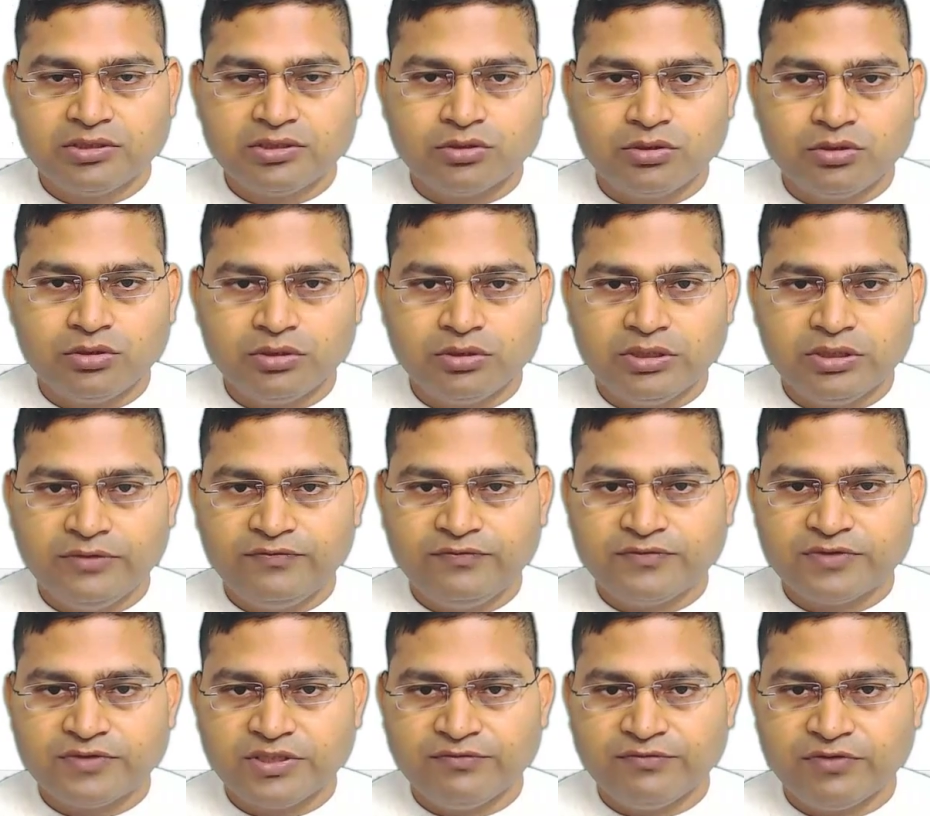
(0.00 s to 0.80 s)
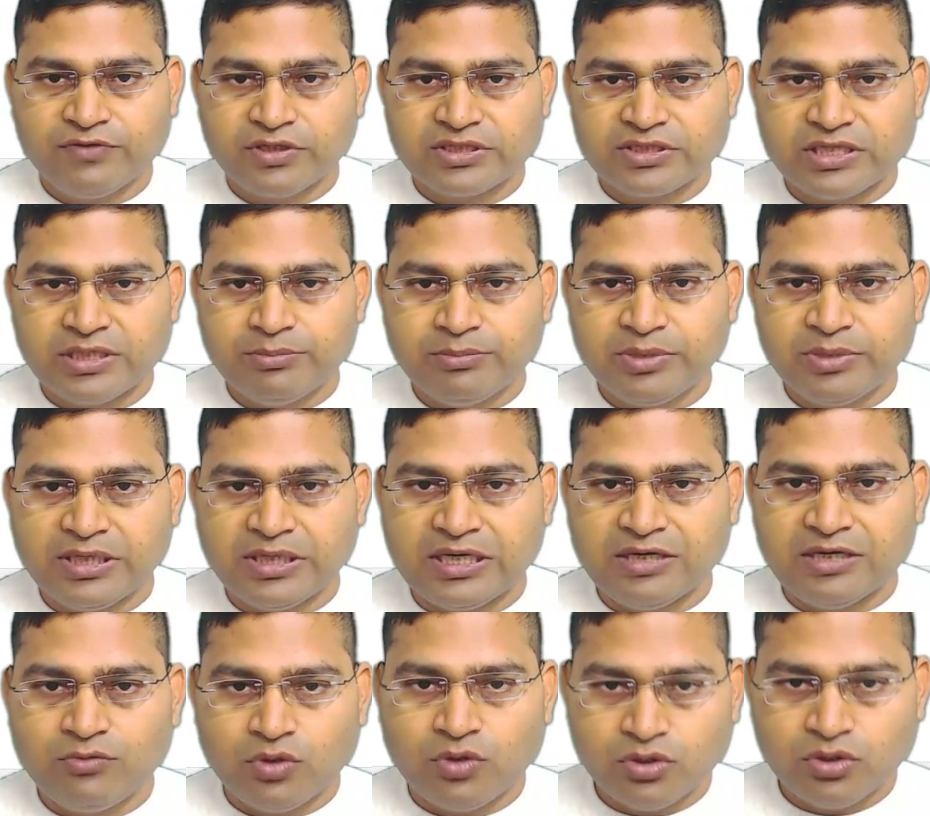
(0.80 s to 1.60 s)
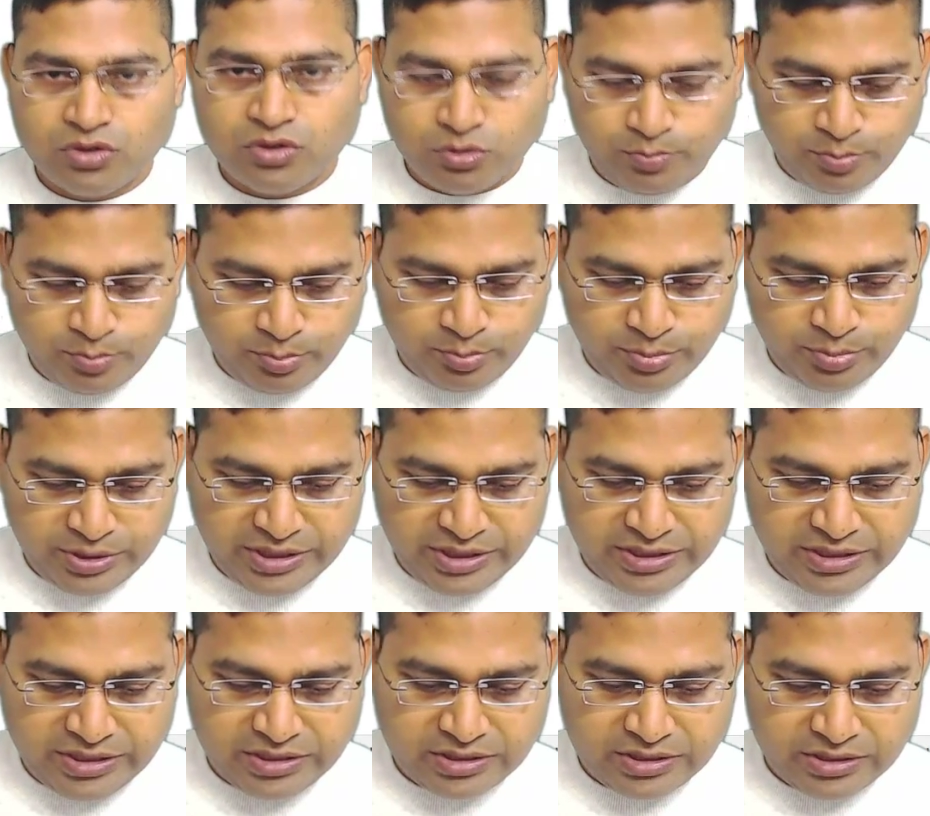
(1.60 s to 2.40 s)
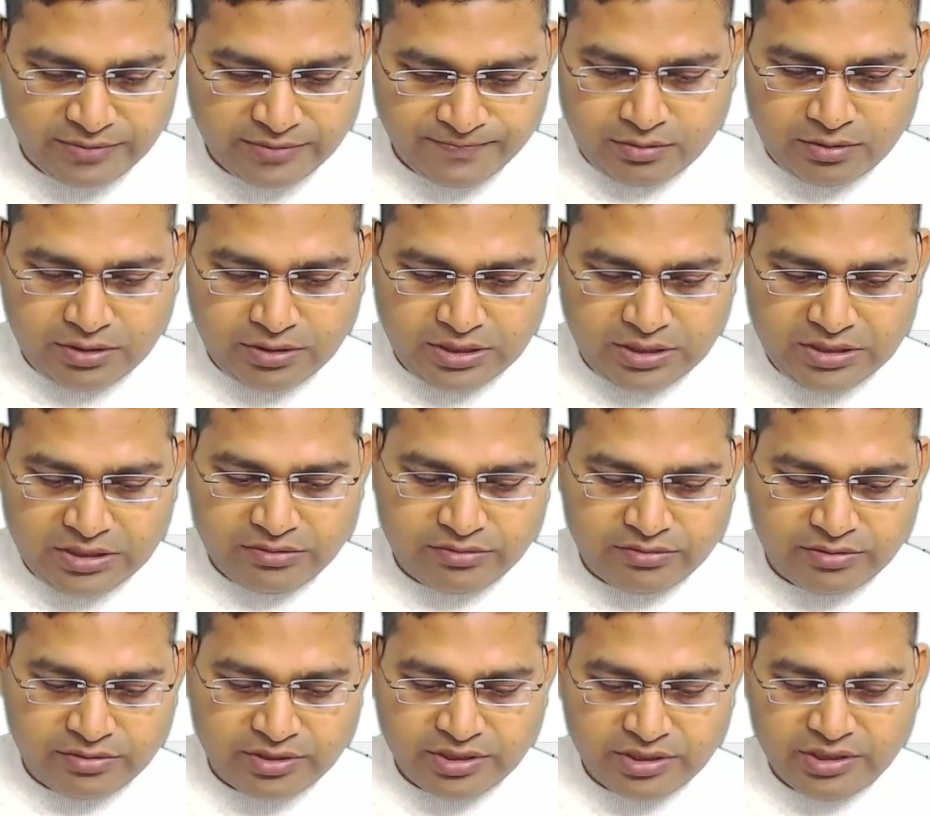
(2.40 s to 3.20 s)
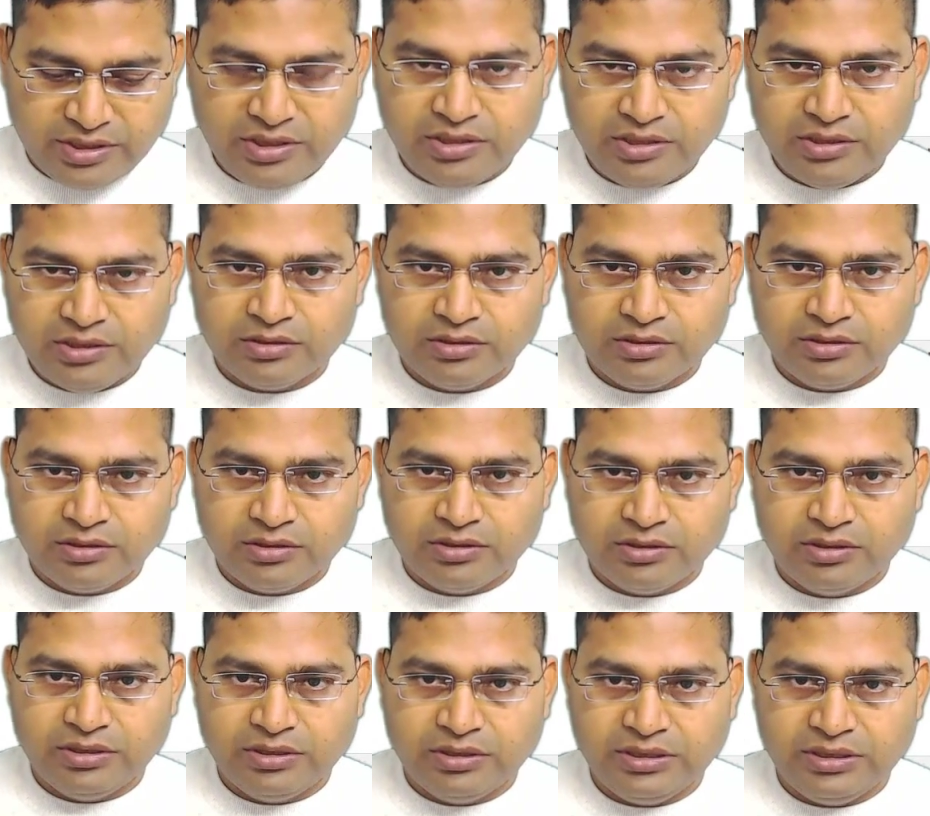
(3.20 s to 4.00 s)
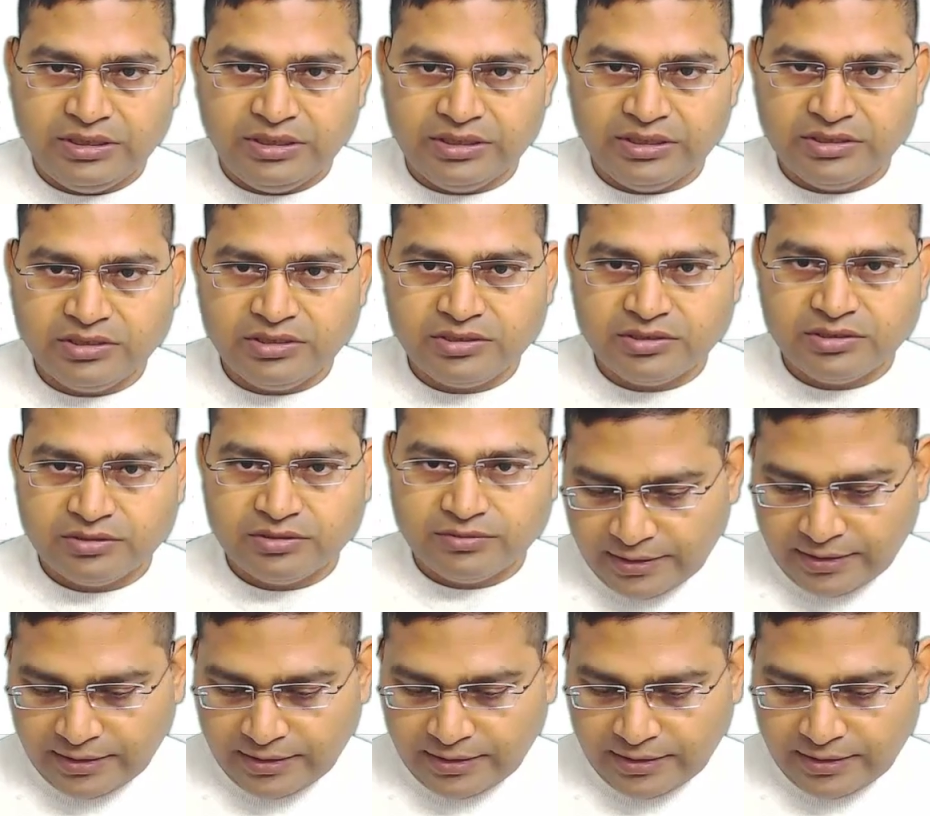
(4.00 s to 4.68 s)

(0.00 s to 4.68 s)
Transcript: So if say for example, I want to print country is